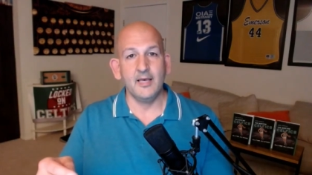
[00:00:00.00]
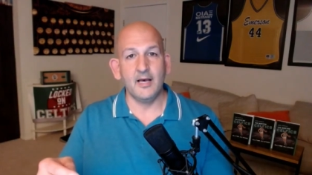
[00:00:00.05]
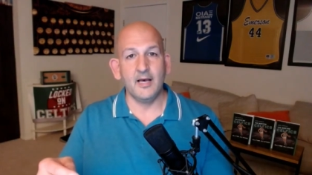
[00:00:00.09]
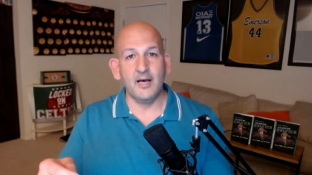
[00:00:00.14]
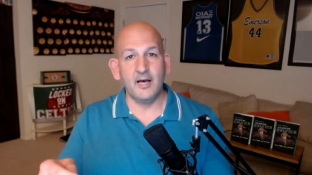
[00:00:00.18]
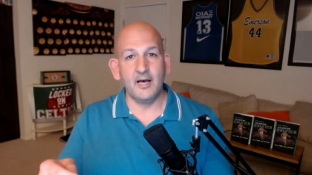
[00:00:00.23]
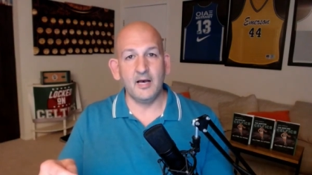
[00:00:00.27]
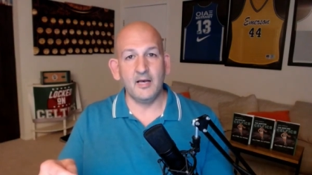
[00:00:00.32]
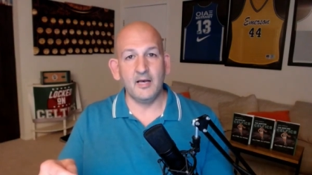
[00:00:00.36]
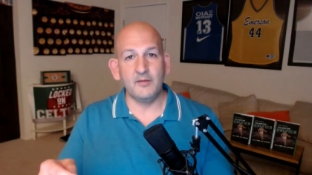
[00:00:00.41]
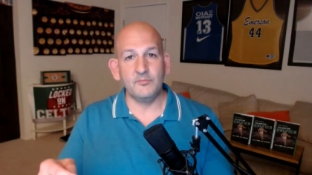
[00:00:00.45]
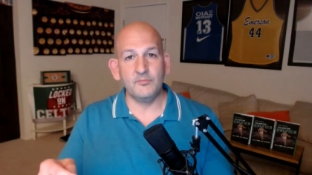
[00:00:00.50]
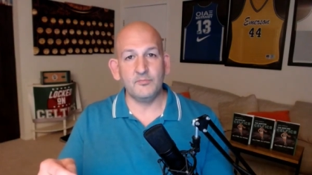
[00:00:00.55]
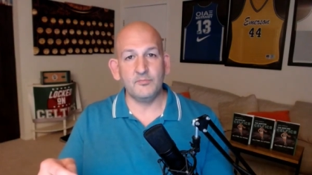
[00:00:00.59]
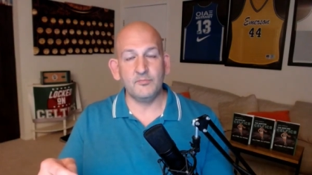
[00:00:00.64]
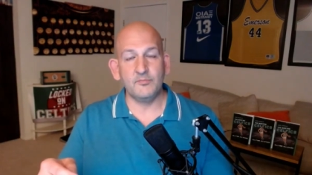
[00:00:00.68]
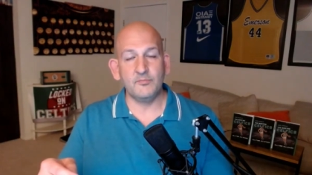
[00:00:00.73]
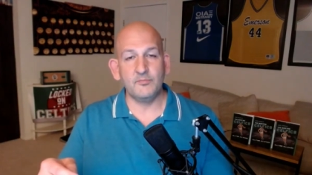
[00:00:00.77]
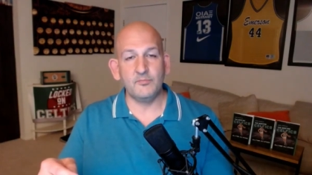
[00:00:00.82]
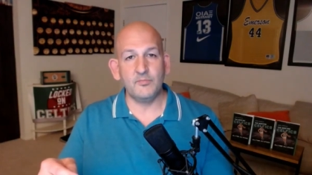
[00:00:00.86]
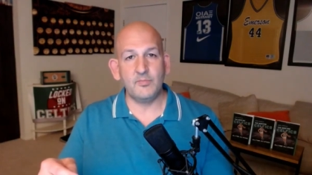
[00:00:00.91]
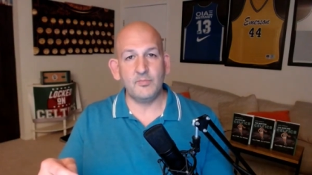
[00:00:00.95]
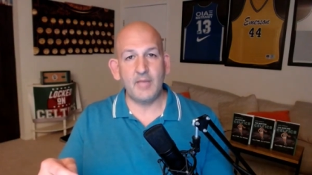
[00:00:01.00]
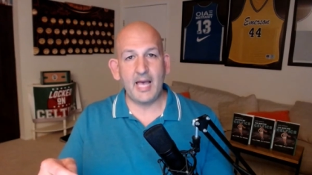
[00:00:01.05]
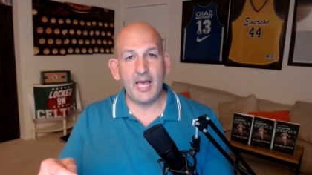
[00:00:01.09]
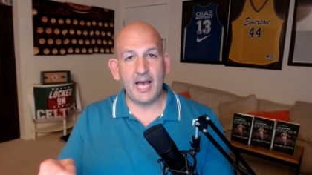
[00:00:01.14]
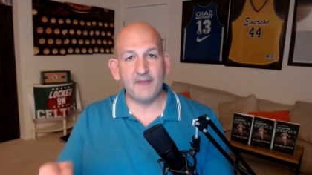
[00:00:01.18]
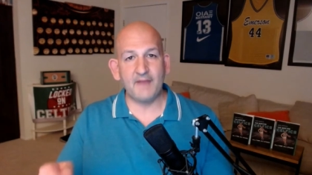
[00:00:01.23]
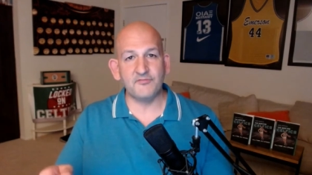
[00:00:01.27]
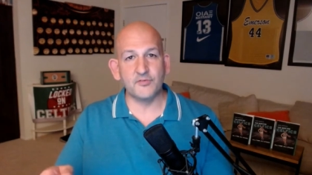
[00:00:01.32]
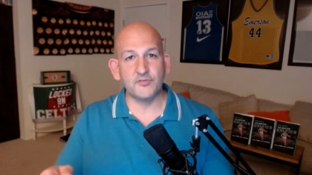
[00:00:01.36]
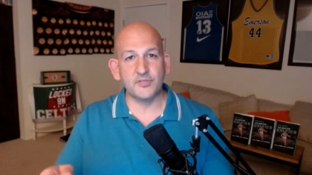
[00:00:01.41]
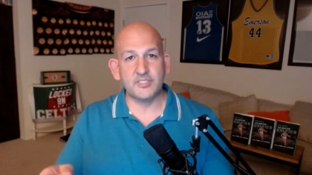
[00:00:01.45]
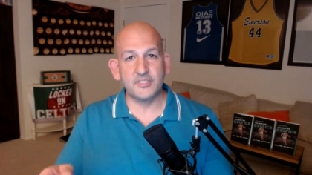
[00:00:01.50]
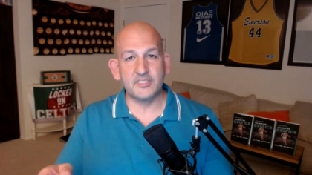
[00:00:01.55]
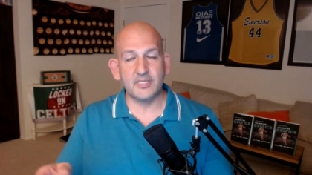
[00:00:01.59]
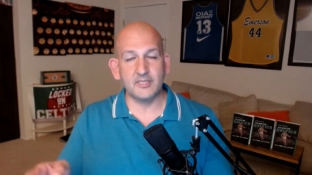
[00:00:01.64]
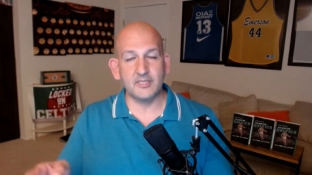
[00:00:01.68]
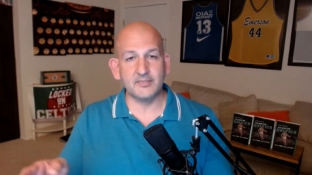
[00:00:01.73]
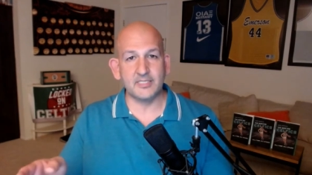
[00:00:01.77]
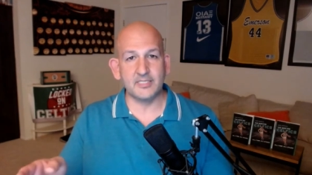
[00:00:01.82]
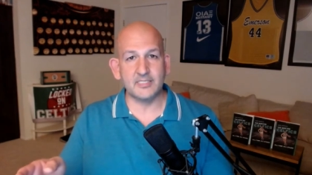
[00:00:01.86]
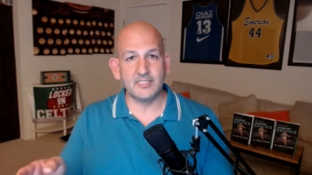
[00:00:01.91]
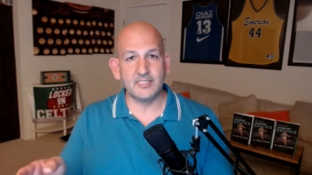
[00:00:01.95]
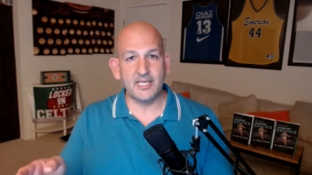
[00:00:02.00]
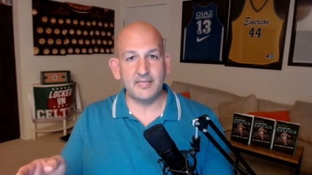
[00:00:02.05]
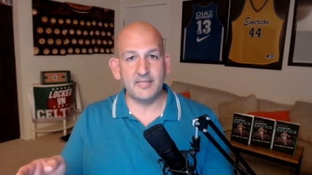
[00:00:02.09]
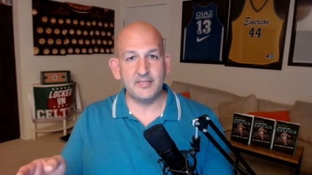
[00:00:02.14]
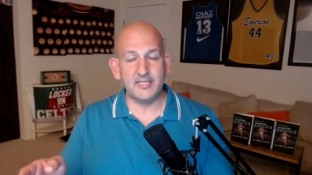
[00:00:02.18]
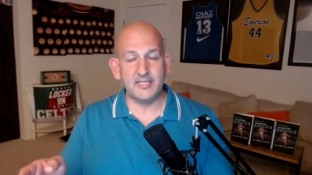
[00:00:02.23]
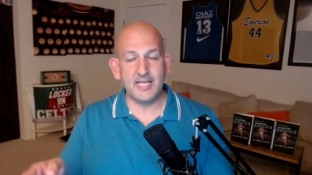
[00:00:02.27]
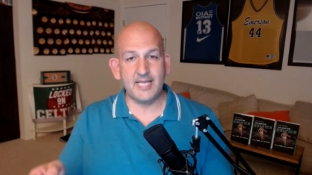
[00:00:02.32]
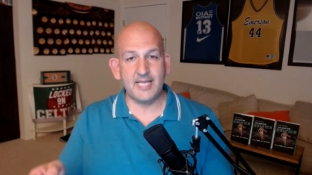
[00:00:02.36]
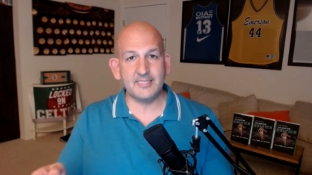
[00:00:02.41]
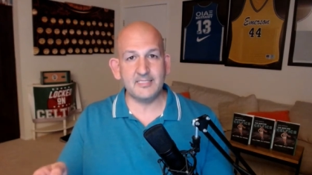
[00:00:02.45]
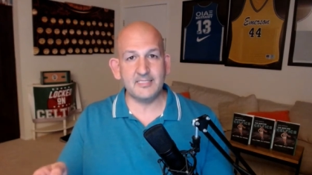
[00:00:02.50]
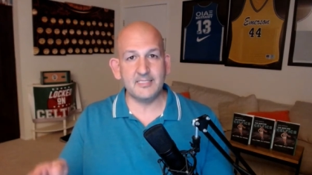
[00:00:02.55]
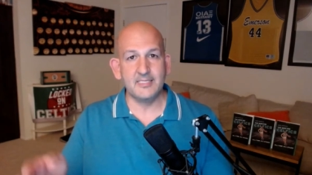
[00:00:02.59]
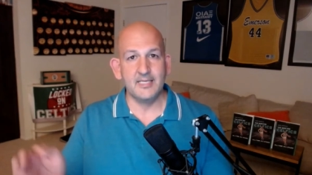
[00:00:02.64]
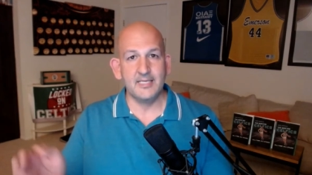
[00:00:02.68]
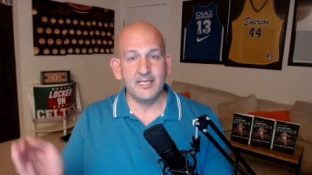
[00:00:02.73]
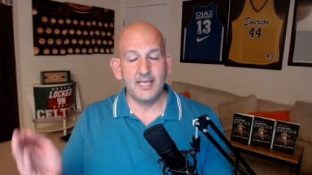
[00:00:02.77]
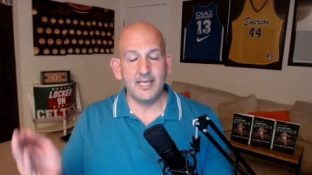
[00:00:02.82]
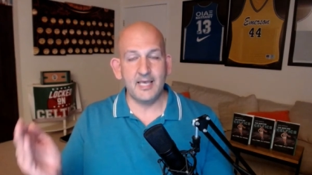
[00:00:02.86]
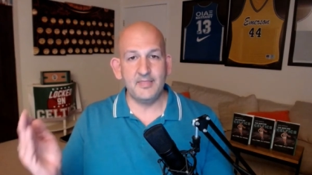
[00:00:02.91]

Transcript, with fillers: uh, after the Celtics and the Nets.